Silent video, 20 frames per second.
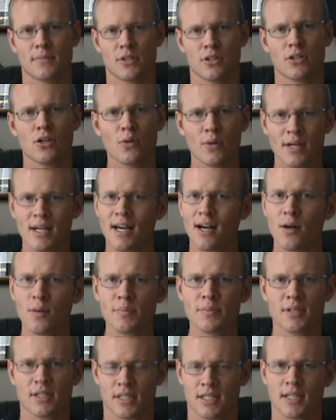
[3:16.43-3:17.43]
you know, it
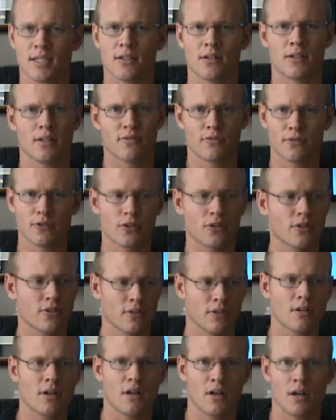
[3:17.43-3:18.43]
helped again
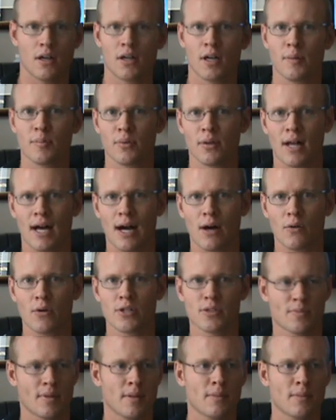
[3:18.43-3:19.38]
for a couple hours,